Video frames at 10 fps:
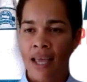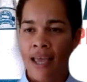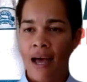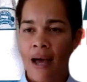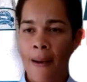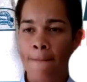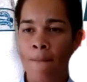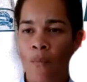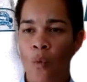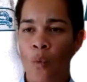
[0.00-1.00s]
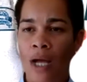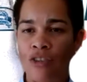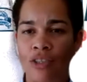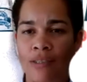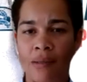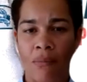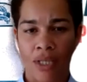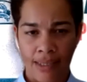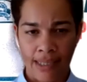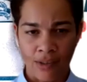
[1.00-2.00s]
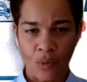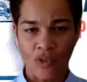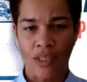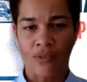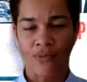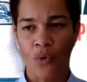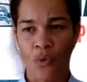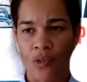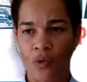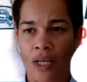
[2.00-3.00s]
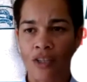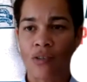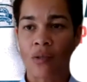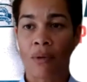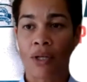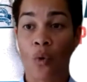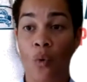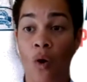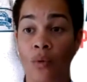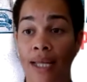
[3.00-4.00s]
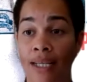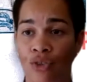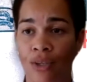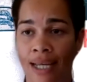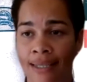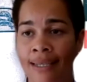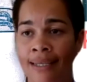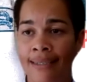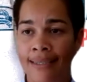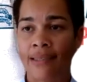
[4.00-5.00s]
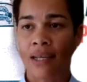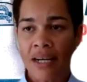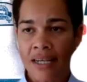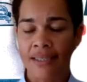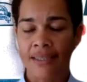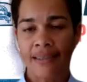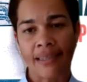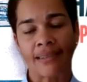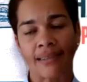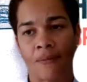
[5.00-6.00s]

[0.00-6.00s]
Why should somebody, this question is for you, Chris, why should somebody go out and try this hard seltzer?